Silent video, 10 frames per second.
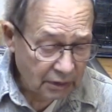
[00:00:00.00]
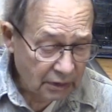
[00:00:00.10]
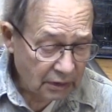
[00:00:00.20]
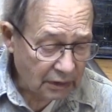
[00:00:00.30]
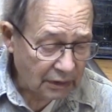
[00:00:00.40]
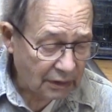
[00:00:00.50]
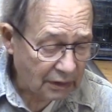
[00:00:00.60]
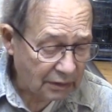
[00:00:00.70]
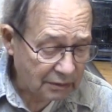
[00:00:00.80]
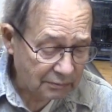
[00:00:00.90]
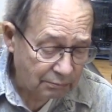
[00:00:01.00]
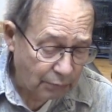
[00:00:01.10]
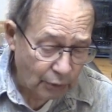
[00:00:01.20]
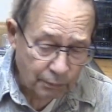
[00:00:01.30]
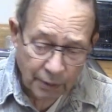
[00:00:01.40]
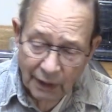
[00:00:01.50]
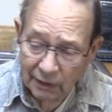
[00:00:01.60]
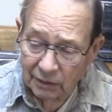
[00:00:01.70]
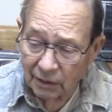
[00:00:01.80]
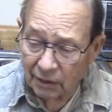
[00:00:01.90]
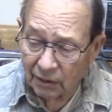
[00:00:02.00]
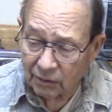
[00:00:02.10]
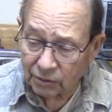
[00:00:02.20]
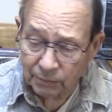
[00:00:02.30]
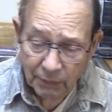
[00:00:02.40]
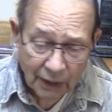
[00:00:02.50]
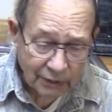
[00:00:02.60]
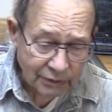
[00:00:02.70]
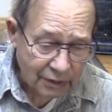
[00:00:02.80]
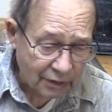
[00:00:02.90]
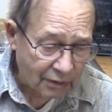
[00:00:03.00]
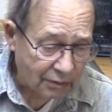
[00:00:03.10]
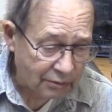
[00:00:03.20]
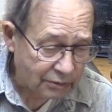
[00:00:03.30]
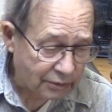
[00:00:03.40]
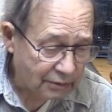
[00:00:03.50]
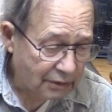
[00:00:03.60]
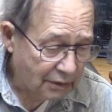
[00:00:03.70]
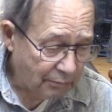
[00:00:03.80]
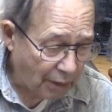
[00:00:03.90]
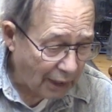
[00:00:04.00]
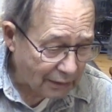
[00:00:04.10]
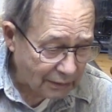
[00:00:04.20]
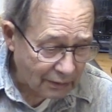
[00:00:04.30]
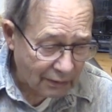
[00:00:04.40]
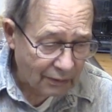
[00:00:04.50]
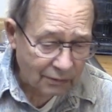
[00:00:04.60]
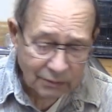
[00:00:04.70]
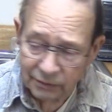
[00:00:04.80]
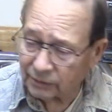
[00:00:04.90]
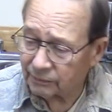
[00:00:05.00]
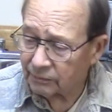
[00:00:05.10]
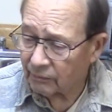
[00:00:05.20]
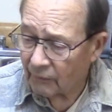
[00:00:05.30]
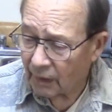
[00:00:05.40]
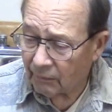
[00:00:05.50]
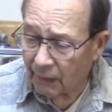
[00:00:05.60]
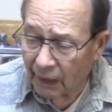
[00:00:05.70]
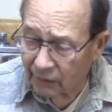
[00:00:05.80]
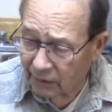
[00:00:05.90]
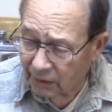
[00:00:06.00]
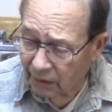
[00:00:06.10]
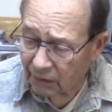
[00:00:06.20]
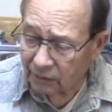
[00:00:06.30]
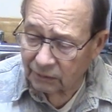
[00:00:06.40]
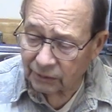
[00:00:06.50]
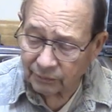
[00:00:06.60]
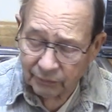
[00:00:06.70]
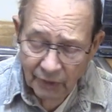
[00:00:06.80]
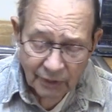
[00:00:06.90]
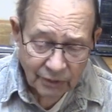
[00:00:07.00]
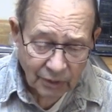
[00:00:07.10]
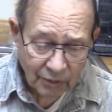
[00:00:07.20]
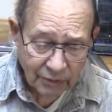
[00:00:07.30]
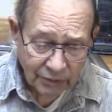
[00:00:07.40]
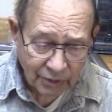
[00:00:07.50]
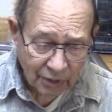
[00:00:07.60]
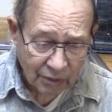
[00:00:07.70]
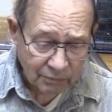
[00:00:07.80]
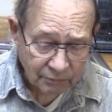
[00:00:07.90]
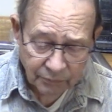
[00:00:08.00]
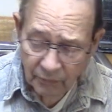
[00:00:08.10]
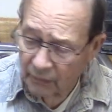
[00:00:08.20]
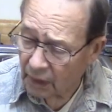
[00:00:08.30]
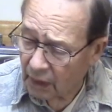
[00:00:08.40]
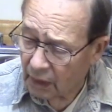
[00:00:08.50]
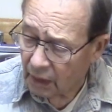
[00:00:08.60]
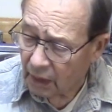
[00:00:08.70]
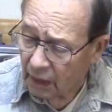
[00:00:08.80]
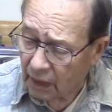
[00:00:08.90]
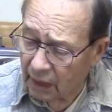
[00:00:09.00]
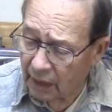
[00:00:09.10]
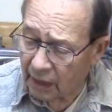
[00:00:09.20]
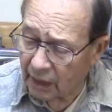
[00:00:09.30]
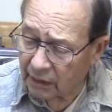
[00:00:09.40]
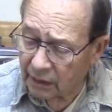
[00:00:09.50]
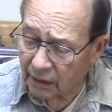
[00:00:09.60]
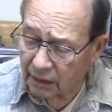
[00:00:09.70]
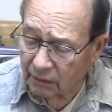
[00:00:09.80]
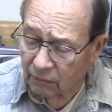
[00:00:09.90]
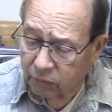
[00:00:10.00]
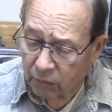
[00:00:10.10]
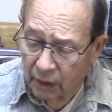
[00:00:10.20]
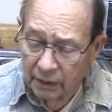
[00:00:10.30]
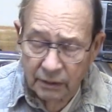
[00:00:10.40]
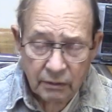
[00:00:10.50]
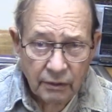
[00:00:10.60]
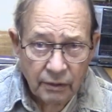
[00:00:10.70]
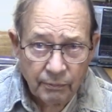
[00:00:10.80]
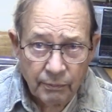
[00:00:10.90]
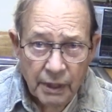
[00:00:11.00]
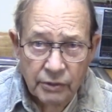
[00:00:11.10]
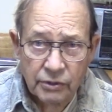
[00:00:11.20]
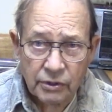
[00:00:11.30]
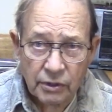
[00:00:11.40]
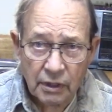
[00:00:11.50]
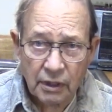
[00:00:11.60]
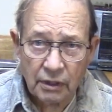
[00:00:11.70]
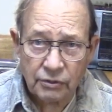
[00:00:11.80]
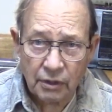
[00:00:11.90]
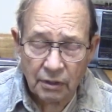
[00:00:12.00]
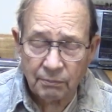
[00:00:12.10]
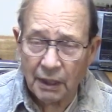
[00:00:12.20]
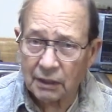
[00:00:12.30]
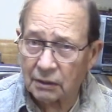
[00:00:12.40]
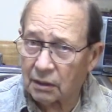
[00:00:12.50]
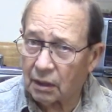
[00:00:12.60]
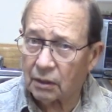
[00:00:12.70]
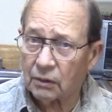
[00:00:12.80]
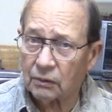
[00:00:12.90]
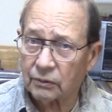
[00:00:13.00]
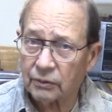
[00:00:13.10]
boat paddle calls, box calls, pot calls, mouth calls, and so on and so on. And what the business is about calls